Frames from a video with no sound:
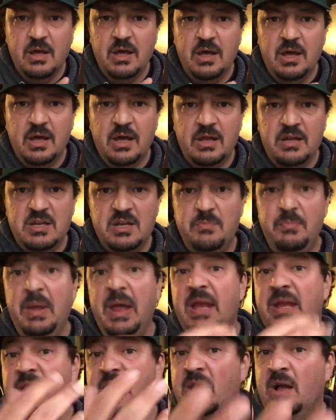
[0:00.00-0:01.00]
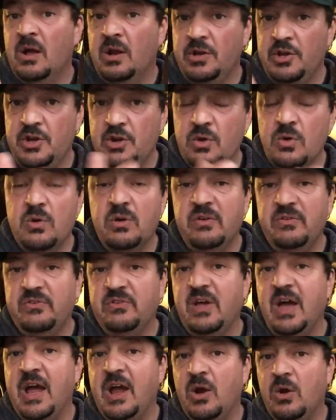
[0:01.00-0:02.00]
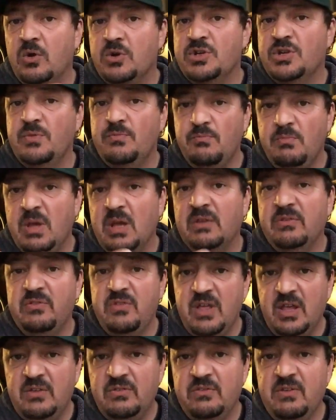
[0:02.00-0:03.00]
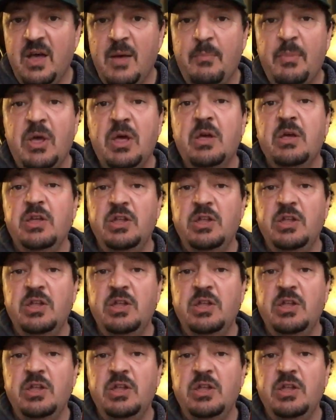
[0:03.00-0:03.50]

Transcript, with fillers: uh, depending on your desire to mix things up.